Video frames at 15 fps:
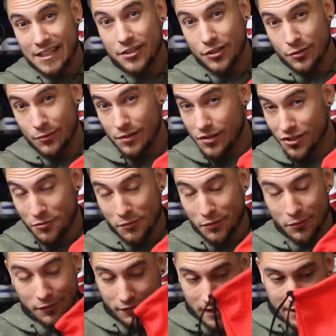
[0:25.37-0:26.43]
this shoe is super
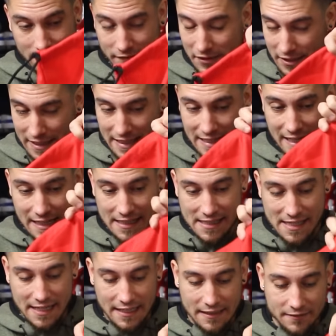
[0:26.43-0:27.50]
reflective. I'll get in that in a
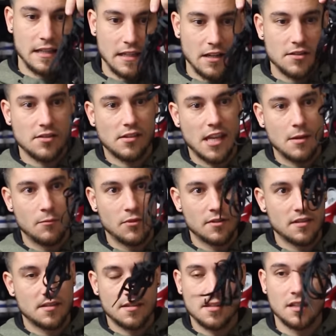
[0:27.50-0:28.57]
second. And they also came
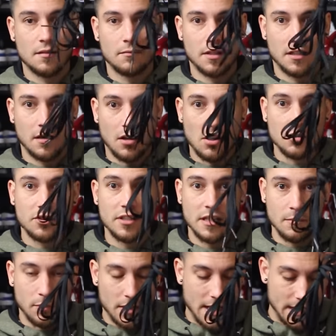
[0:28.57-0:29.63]
with some uh,
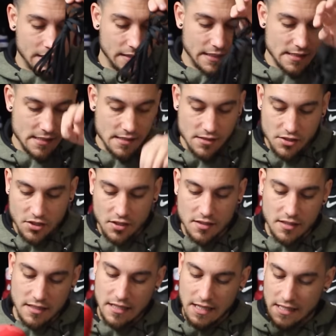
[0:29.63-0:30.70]
alternate black lace
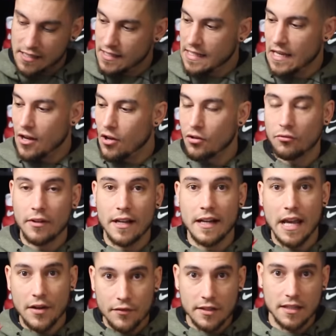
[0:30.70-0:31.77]
just in case the all red
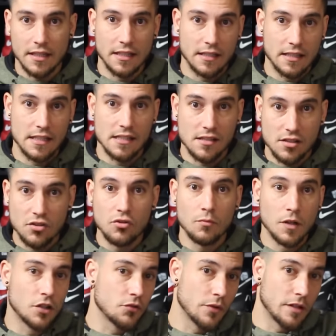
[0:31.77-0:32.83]
everything is too
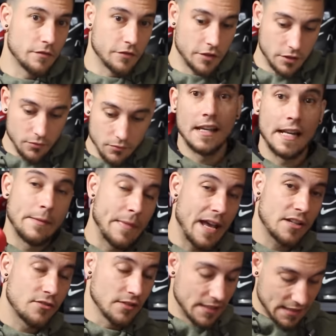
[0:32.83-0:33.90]
much red for you. And I'm
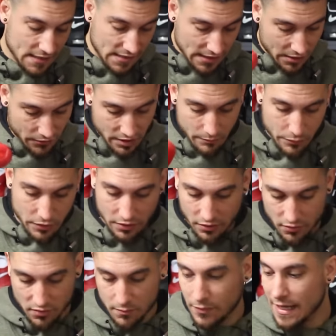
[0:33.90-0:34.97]
actually considering
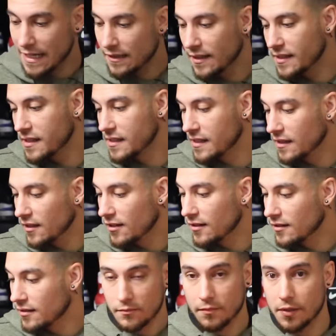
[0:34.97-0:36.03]
putting those black laces in
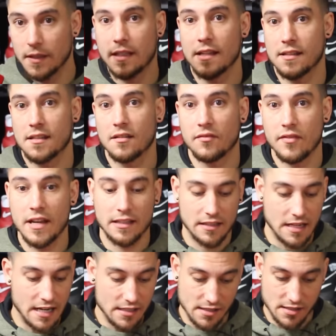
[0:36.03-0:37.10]
there because of the fact
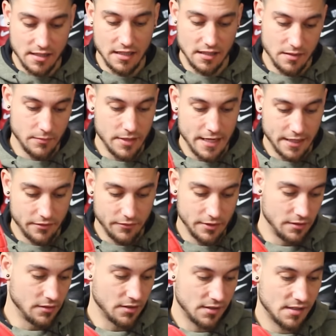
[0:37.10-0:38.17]
that I just think that black and
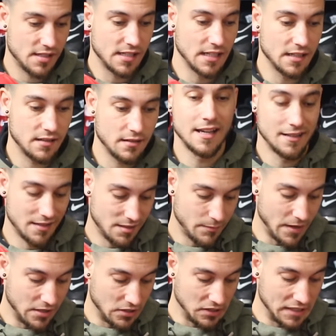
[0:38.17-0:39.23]
red looks sick and
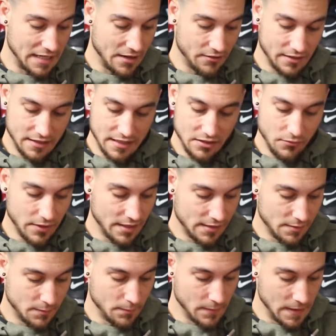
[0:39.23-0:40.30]
especially now that D
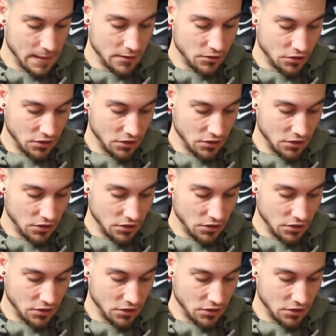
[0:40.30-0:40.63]
Wade's in